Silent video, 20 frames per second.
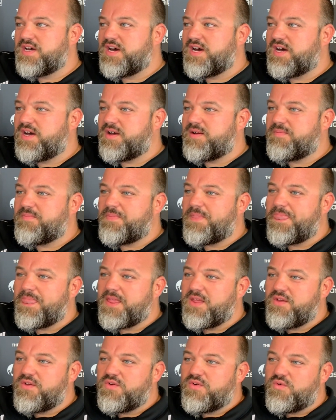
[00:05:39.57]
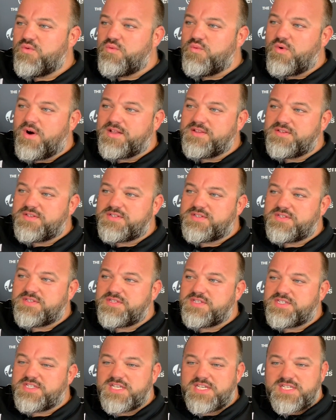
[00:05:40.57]
Um, once
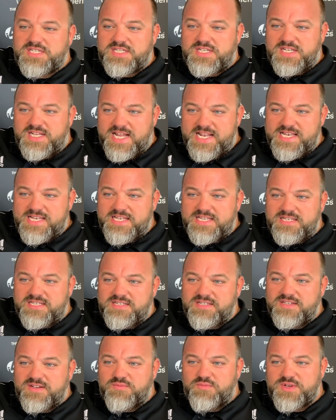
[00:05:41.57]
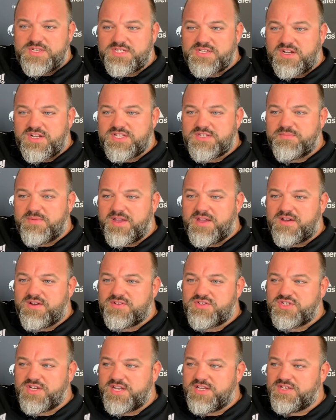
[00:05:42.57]
the season had ended and we started to make our
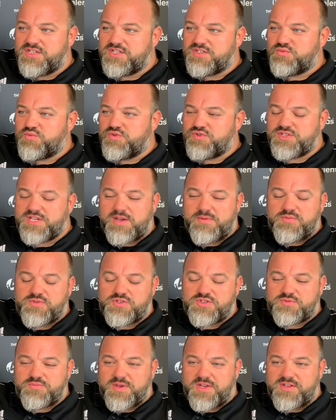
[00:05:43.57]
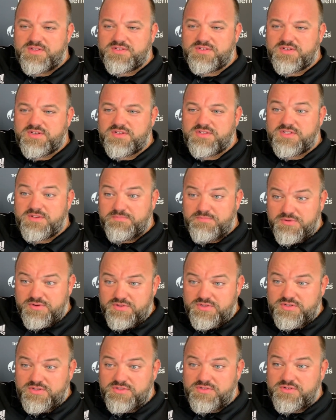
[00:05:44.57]
changes, we was able to speak to, to
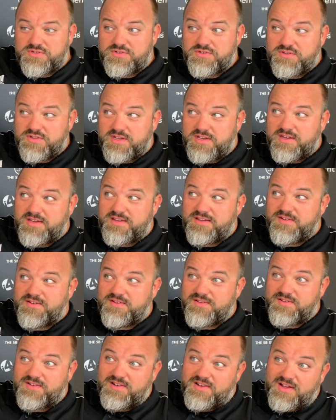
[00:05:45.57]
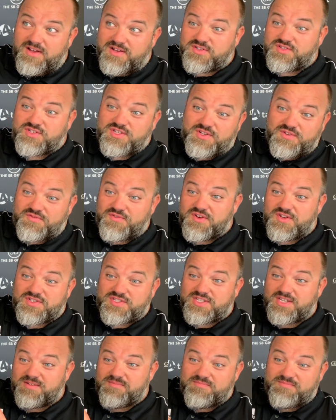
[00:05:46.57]
Butch, the last year's
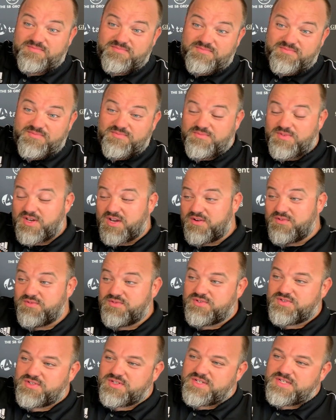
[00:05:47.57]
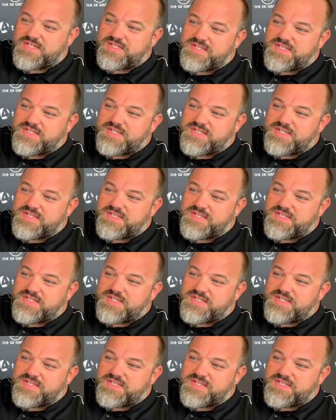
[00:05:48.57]
first team coach,